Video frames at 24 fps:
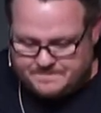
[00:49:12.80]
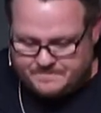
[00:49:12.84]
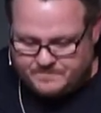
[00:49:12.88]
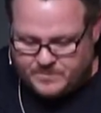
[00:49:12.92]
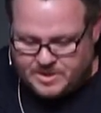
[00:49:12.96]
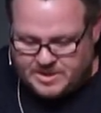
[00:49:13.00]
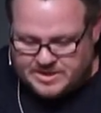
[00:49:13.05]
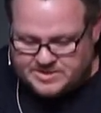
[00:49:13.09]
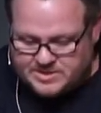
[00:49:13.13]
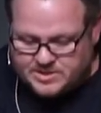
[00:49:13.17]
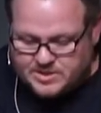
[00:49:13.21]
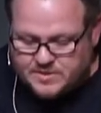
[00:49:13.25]

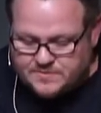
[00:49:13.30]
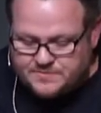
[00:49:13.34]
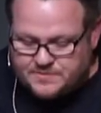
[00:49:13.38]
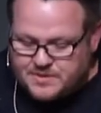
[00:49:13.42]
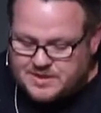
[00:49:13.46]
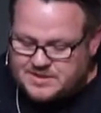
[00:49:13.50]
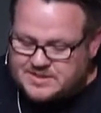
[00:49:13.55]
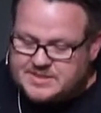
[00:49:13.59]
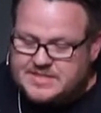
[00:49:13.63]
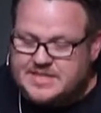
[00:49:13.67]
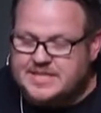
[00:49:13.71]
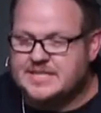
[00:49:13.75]
It's good for
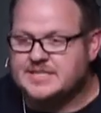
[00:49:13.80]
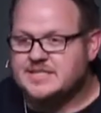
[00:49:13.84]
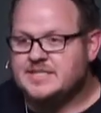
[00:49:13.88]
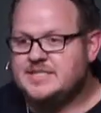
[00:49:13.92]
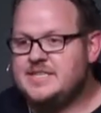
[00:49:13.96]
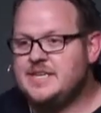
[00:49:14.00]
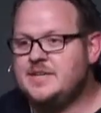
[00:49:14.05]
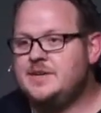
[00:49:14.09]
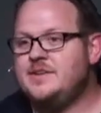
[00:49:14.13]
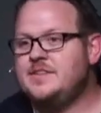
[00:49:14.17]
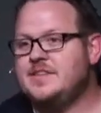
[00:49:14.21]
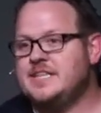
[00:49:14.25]
us to
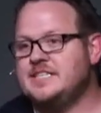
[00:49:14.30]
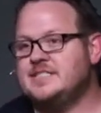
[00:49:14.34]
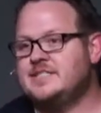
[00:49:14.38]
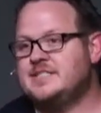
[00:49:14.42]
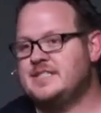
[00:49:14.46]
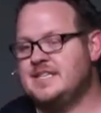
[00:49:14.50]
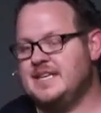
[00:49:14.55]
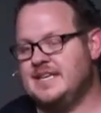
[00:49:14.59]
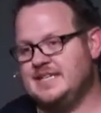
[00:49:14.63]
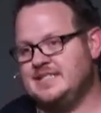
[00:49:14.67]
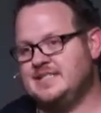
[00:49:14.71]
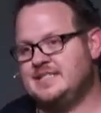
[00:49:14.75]
consider these
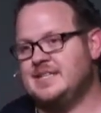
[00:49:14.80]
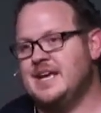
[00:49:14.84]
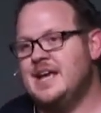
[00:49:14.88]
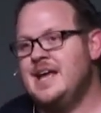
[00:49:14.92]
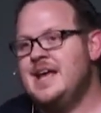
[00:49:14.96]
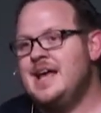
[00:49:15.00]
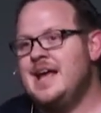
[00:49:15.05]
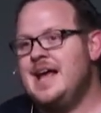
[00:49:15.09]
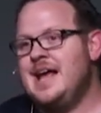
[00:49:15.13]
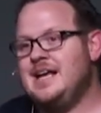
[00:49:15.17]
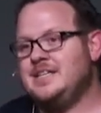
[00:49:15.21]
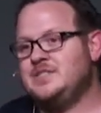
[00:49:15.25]
things
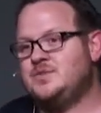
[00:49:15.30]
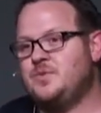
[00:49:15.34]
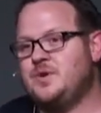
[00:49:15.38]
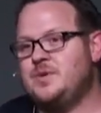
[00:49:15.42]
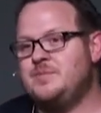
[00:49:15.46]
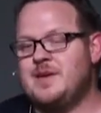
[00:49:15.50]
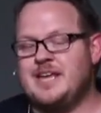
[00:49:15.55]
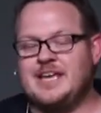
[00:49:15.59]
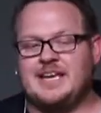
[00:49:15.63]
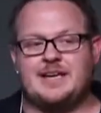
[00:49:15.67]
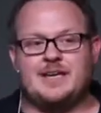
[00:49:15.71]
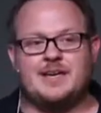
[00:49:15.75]
as we
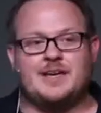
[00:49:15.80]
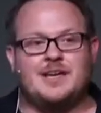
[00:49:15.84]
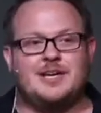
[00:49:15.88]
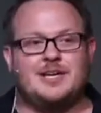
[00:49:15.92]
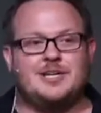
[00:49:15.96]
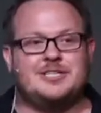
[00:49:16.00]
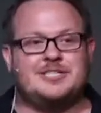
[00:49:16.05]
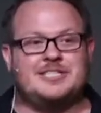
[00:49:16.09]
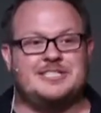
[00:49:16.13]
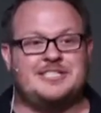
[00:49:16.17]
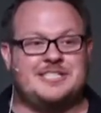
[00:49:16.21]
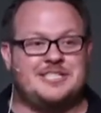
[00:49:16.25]
make
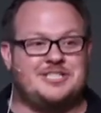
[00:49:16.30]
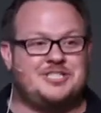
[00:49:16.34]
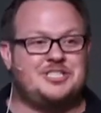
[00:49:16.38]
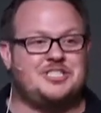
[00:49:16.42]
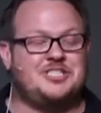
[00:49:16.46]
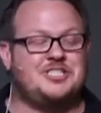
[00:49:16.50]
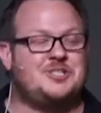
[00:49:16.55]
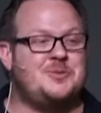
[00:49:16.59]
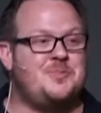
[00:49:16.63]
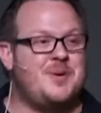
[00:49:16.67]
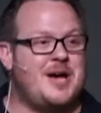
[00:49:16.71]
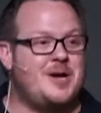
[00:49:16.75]

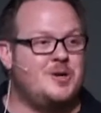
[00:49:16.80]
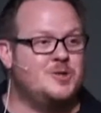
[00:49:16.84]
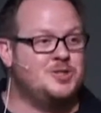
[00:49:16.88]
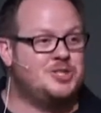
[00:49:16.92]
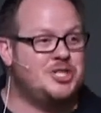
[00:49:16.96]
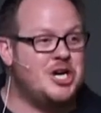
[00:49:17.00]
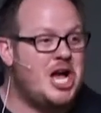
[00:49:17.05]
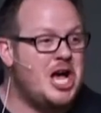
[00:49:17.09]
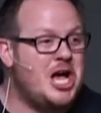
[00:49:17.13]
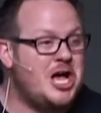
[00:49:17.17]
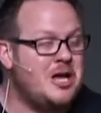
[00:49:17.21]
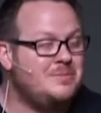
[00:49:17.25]
decisions about
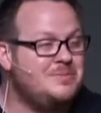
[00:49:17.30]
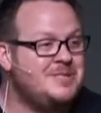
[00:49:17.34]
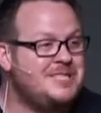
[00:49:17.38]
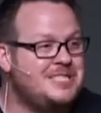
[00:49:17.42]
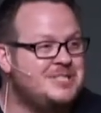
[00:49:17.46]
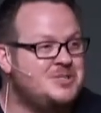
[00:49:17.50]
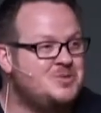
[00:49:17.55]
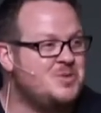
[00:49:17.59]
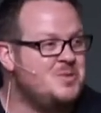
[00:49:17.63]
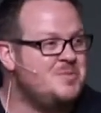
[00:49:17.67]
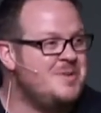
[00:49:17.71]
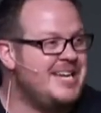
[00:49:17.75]
jobs, as
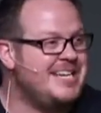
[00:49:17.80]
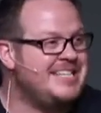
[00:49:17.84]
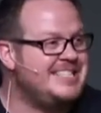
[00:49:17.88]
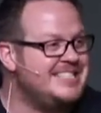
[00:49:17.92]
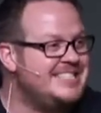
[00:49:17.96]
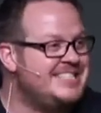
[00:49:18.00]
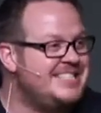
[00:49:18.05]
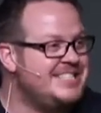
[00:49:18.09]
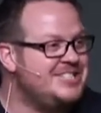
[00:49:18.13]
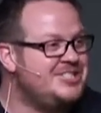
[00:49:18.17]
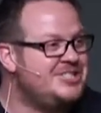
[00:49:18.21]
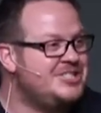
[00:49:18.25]
we make
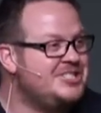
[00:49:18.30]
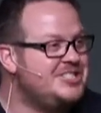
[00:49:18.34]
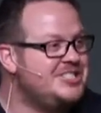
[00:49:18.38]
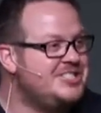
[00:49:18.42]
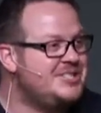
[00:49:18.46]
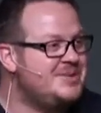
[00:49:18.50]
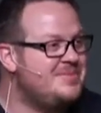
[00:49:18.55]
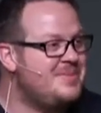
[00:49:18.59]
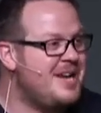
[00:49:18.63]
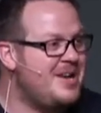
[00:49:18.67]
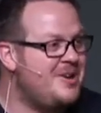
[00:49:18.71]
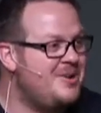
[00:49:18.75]
decisions
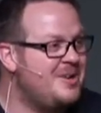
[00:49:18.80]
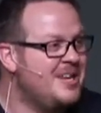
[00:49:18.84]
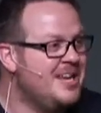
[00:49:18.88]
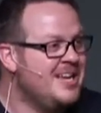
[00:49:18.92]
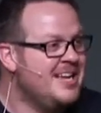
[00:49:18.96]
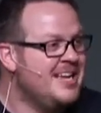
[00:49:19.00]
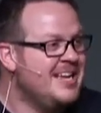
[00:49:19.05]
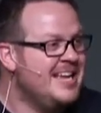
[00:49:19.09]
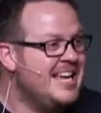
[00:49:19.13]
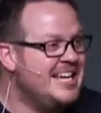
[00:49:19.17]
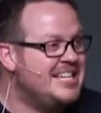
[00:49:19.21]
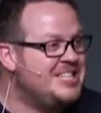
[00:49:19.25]
about
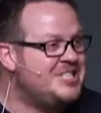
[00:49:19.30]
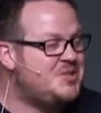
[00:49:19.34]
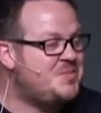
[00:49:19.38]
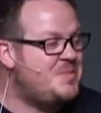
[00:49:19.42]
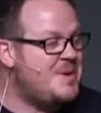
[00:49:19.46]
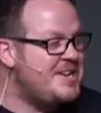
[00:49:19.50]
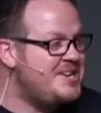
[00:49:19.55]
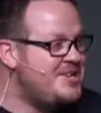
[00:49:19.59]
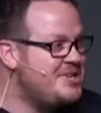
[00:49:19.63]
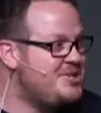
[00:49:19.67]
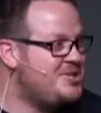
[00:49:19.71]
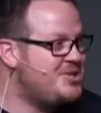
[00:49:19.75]

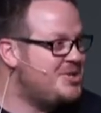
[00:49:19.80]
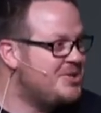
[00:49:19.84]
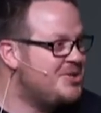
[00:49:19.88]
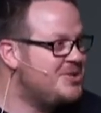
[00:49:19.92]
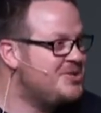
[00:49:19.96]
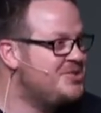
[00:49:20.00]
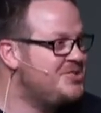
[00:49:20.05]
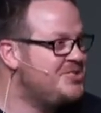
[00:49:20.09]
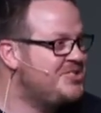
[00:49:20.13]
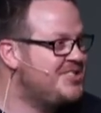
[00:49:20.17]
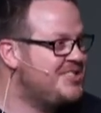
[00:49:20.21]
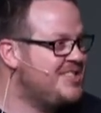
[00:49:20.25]
expenditures,